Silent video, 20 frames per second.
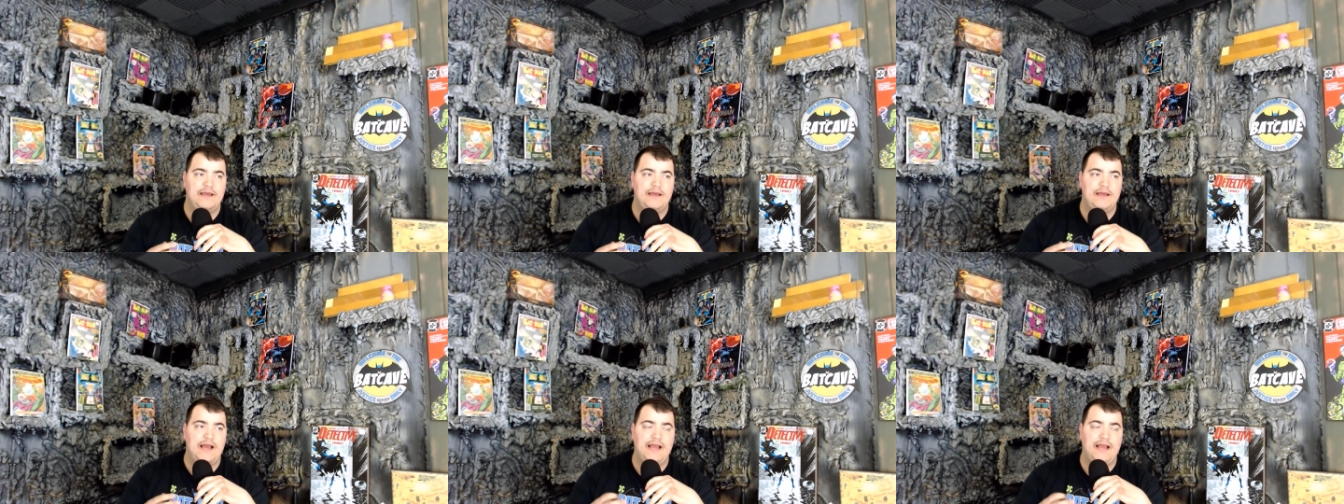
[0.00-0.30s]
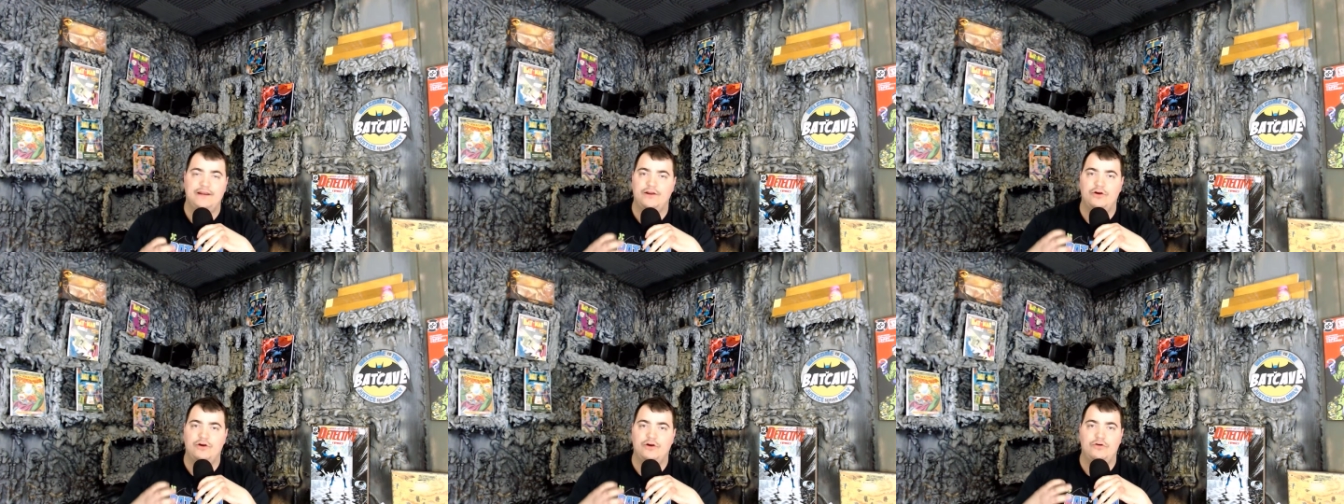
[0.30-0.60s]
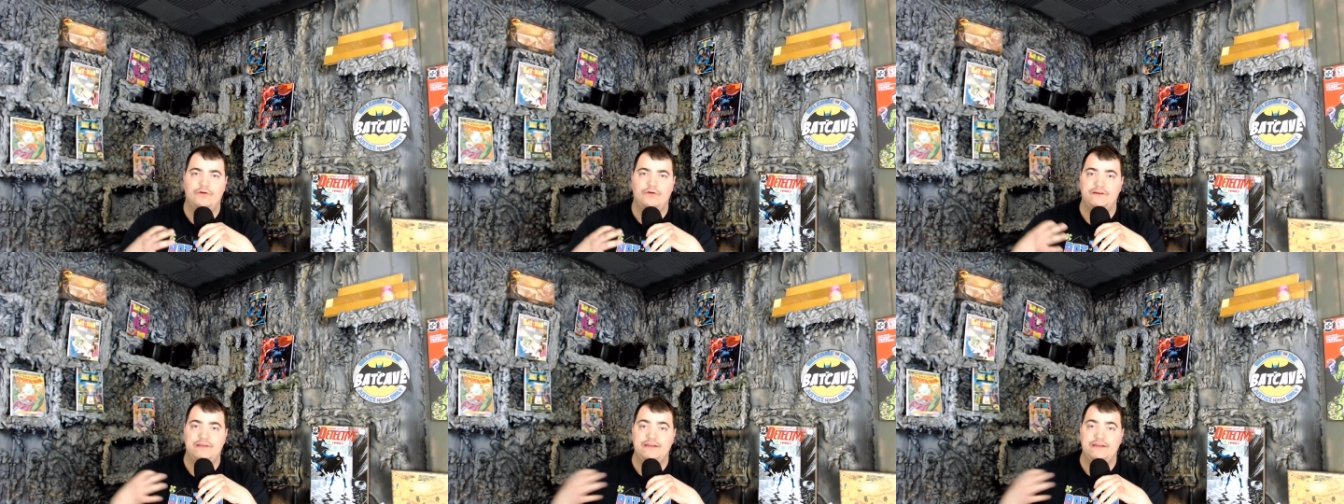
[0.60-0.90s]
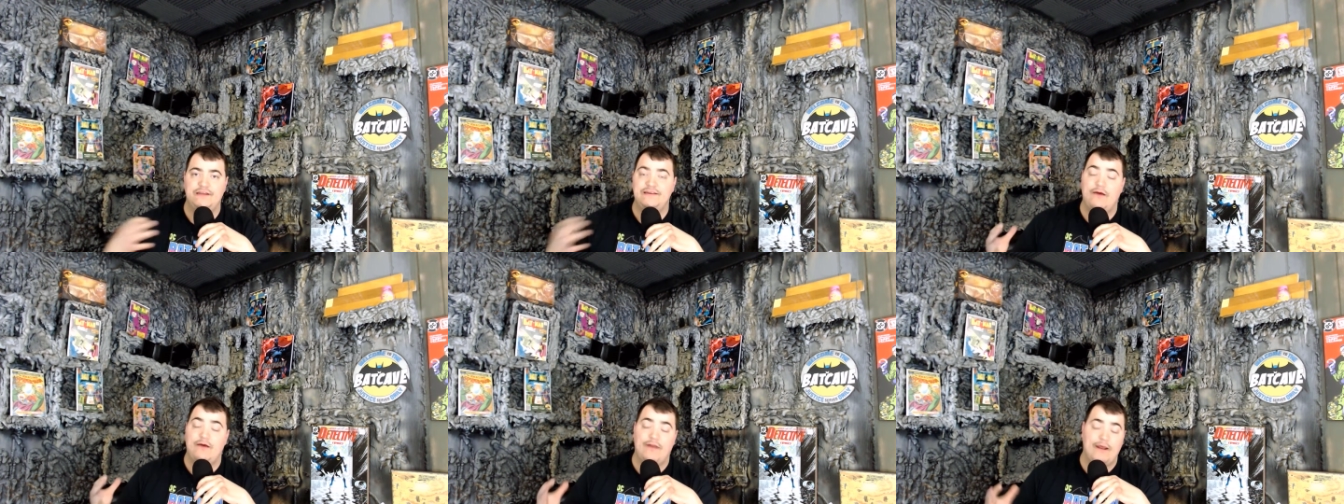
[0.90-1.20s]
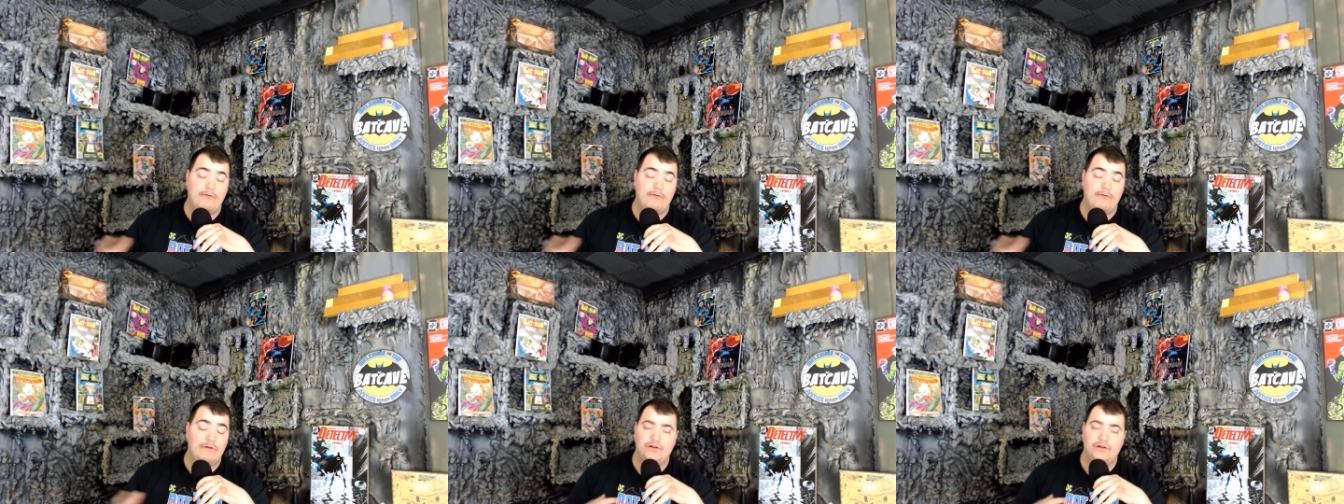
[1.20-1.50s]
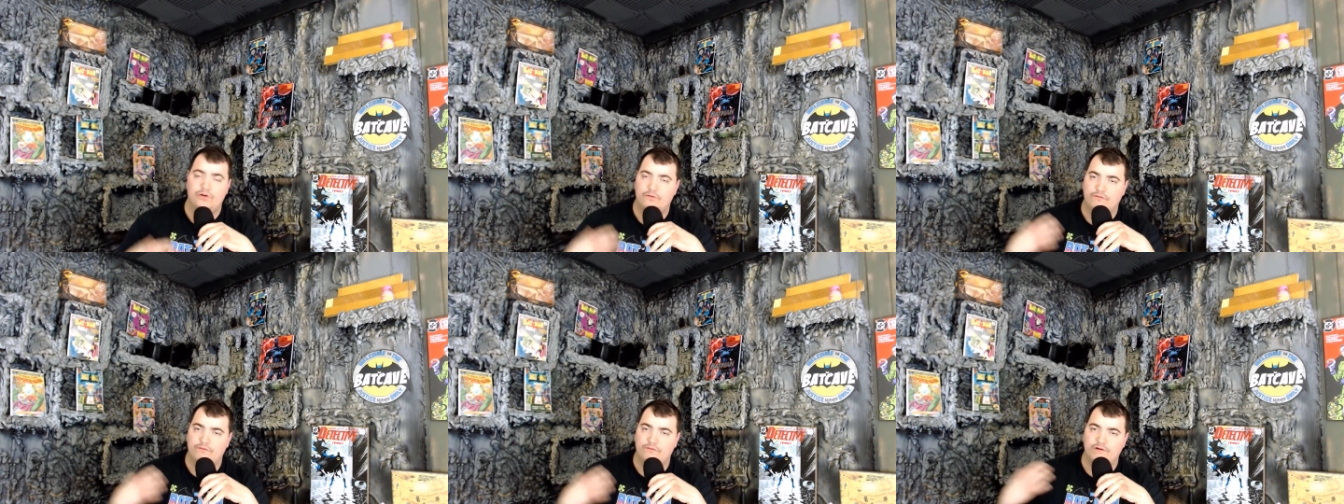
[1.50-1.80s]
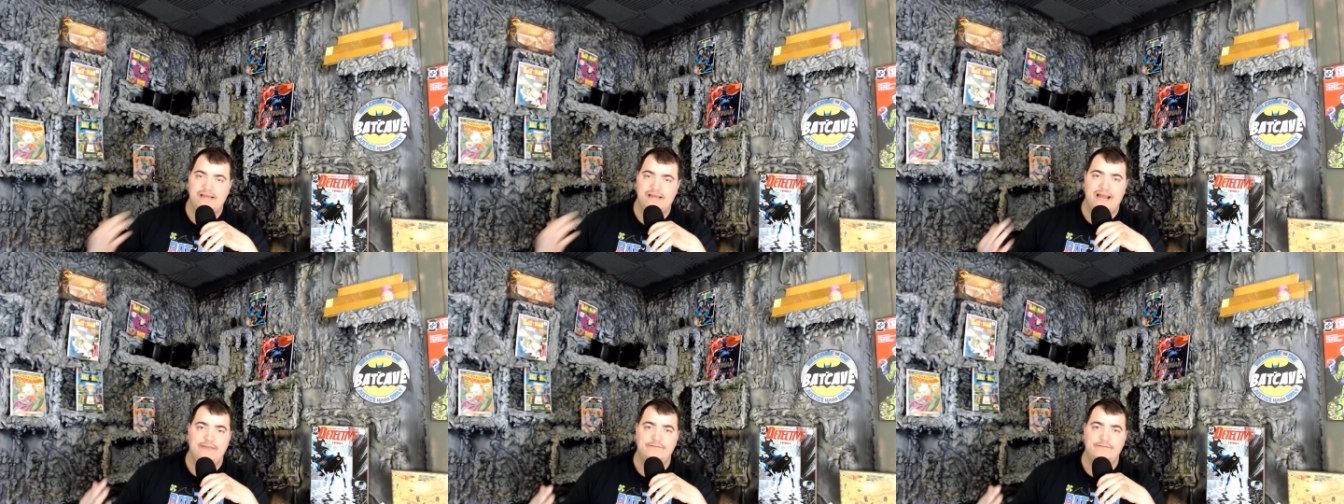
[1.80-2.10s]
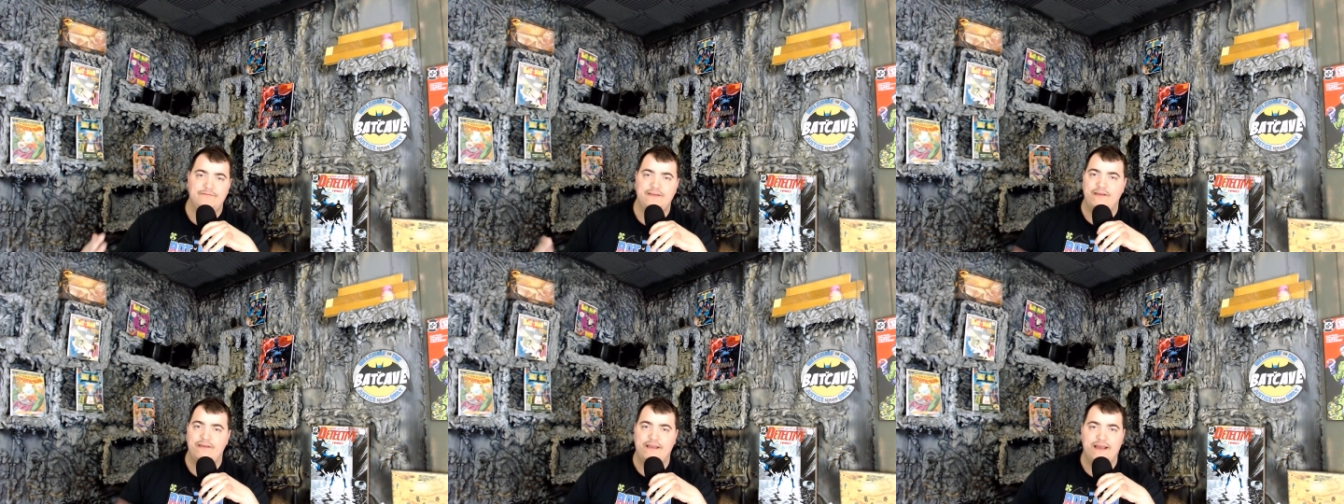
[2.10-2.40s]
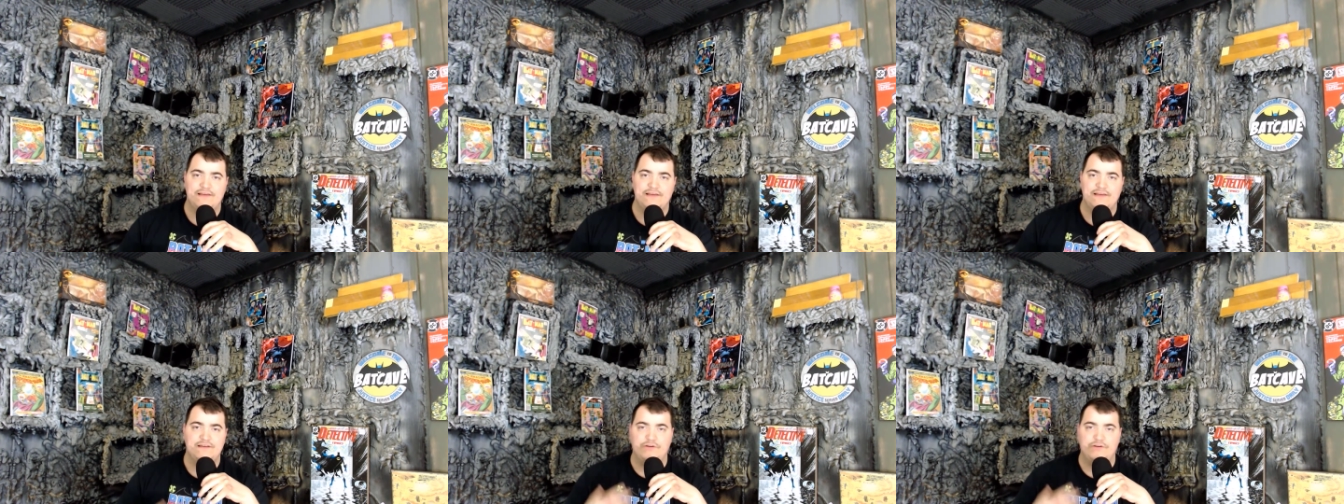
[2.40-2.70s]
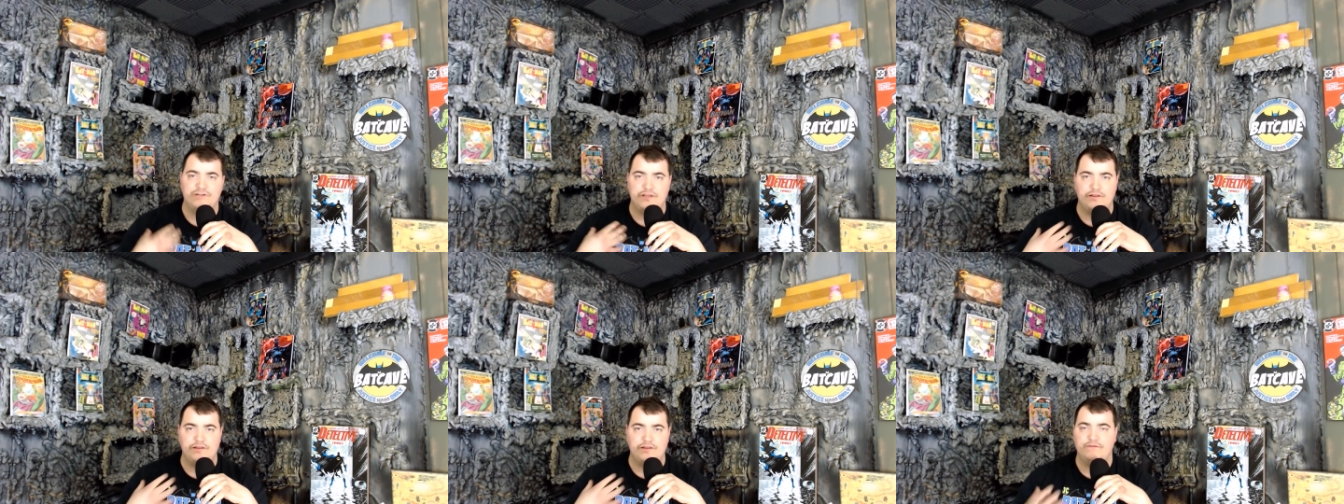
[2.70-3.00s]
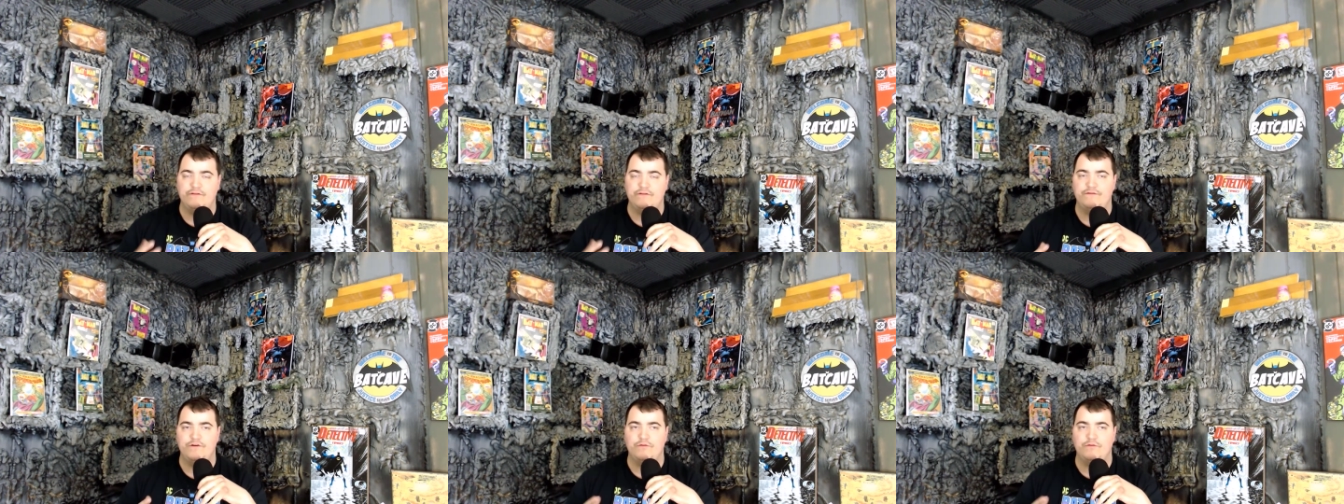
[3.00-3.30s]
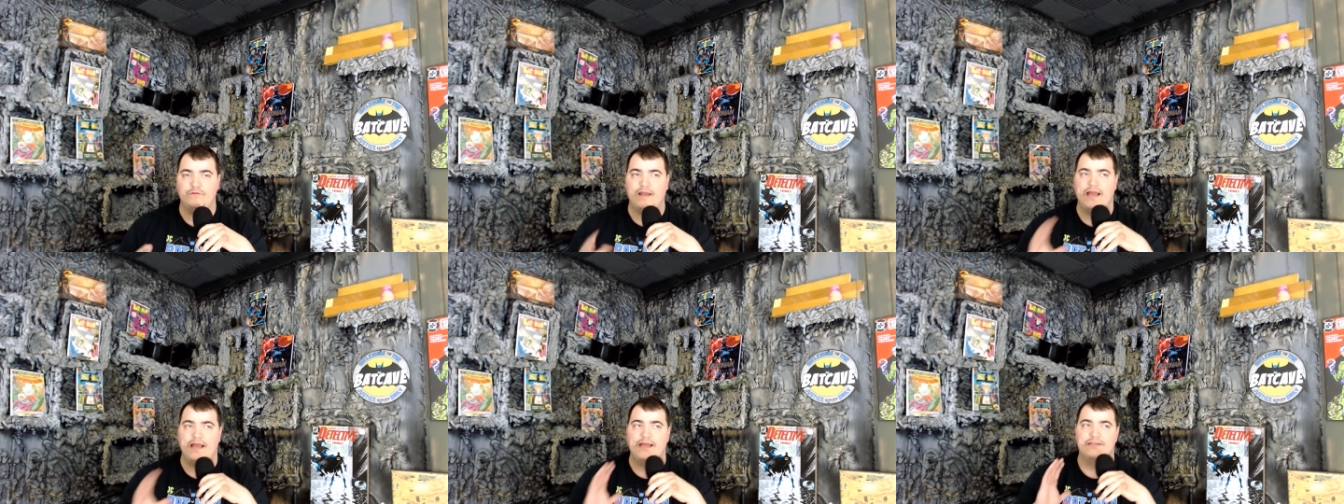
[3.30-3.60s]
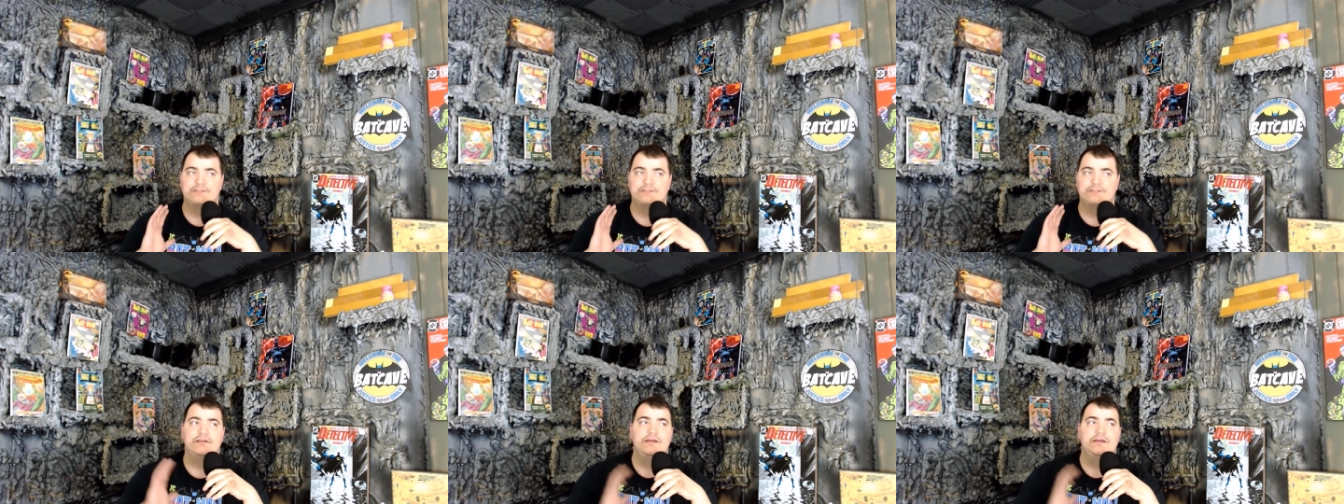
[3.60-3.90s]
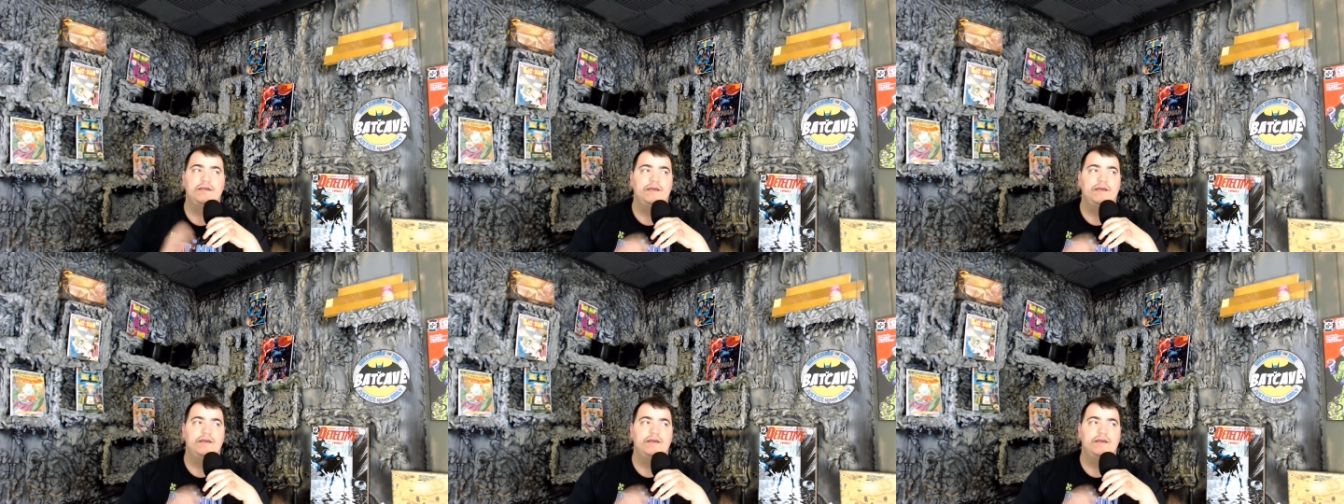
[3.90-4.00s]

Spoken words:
I can go in detail, and I will over time tell you guys how much I love the film, guys.